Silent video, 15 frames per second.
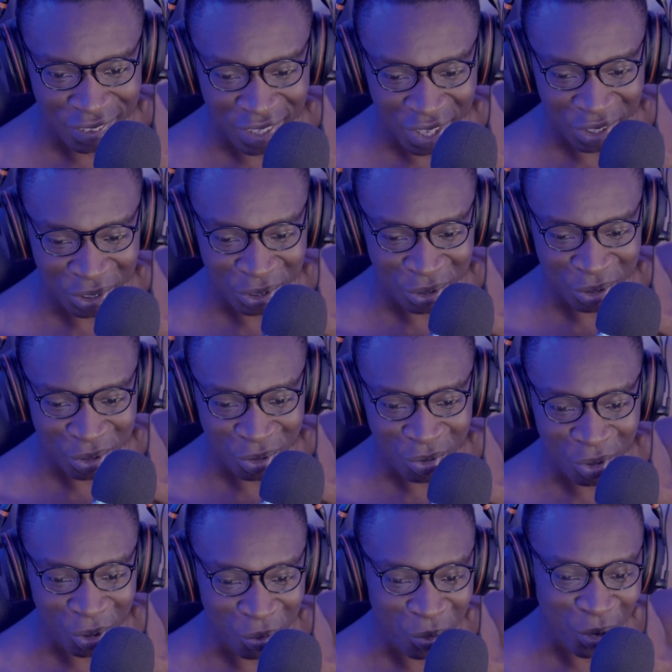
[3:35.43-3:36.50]
Thank you
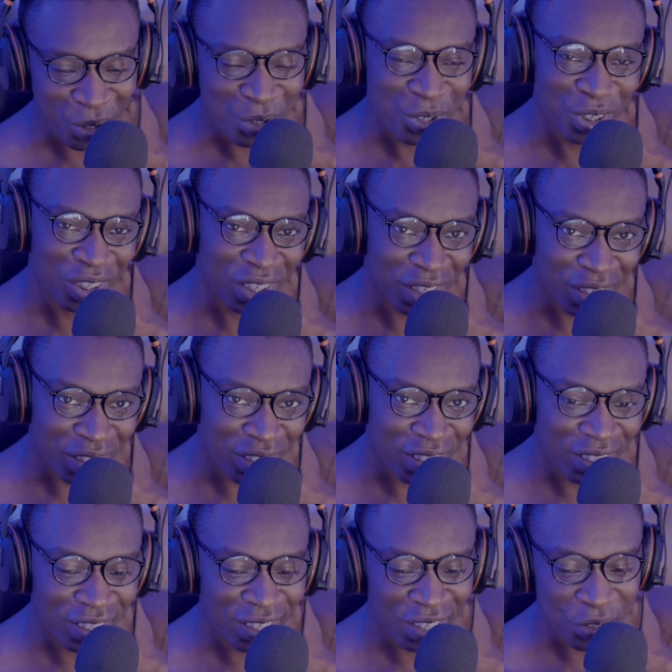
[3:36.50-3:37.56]
for watching and
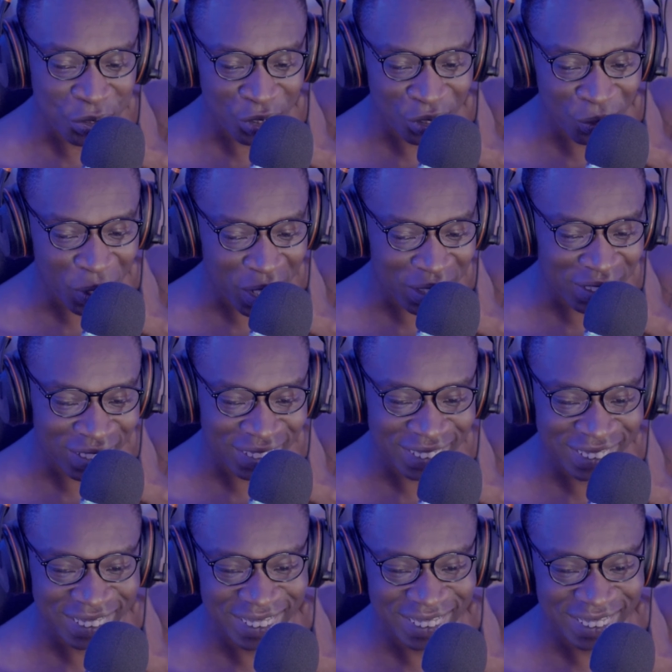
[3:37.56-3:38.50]
uh, I'll see you later.